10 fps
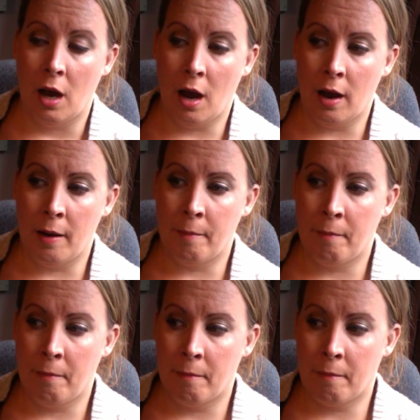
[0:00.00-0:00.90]

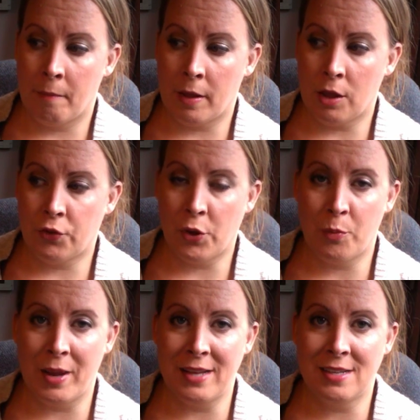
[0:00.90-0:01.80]
So
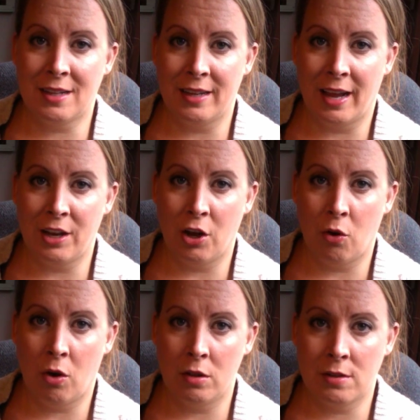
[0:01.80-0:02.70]
basically, I
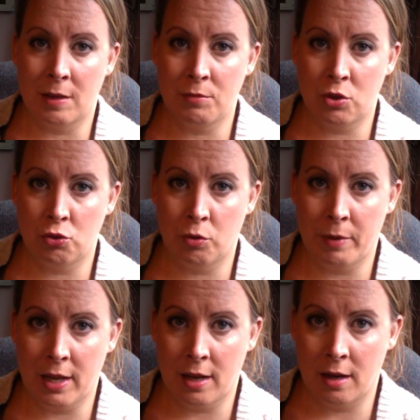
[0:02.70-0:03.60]
know on some social
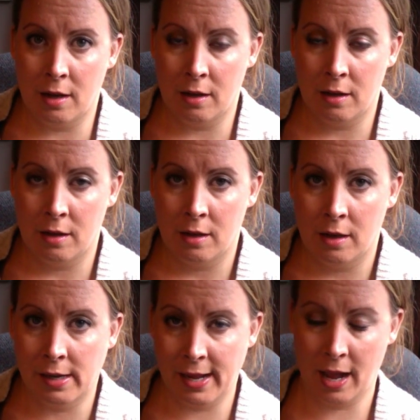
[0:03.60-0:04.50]
media
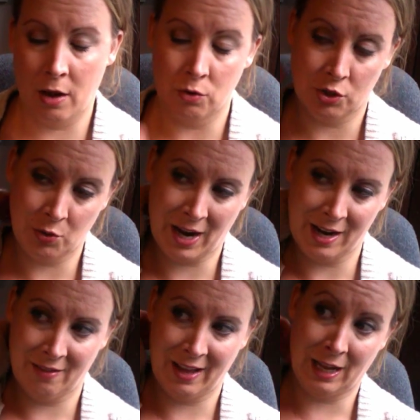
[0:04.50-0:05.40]
accounts you
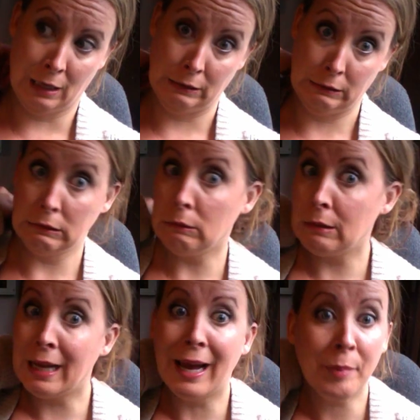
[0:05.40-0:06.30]
kind of like don't
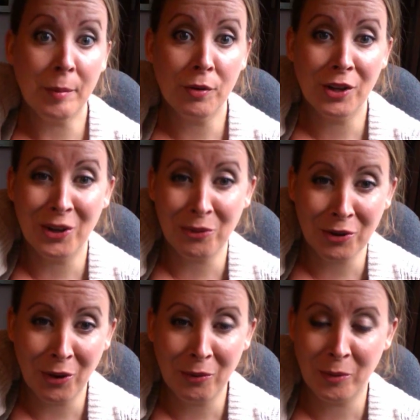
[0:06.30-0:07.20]
want to add people you don't
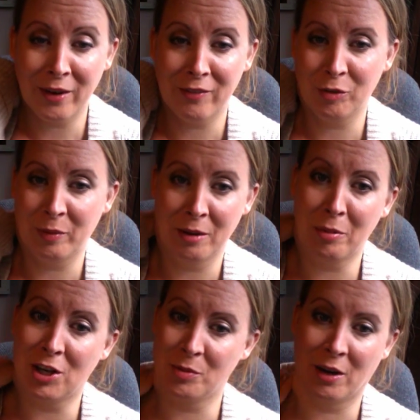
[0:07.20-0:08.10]
know or whatever, but
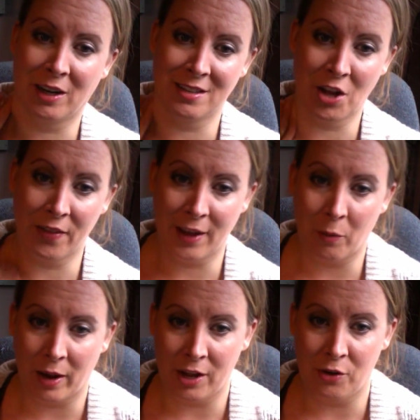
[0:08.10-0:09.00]
Poshmark is not that
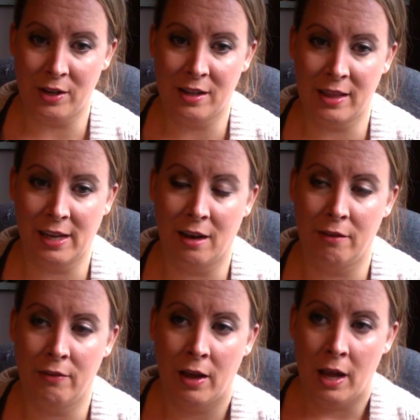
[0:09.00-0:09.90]
way. You need to think
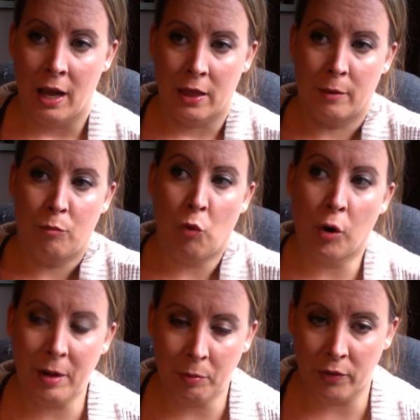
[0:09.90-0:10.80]
of the more
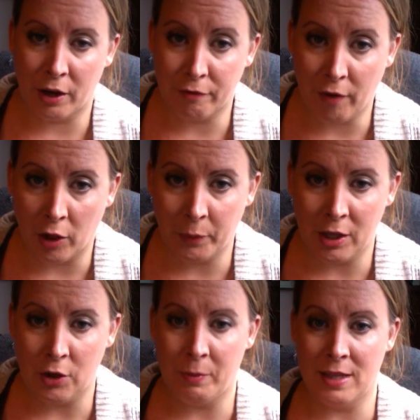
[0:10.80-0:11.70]
people that are following
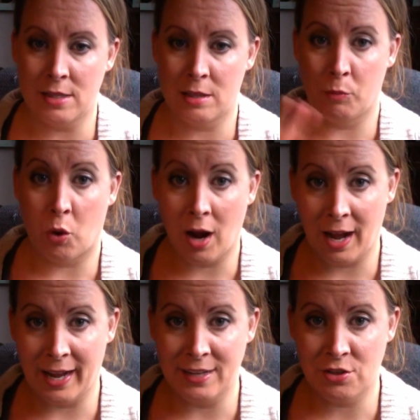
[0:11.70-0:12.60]
you means the more
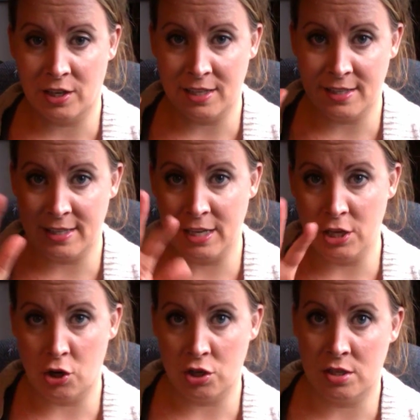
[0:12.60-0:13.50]
eyes are going to see
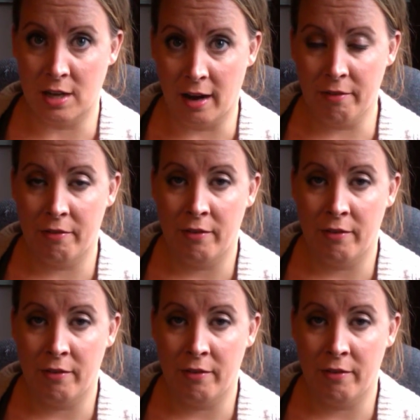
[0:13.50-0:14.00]
your stuff.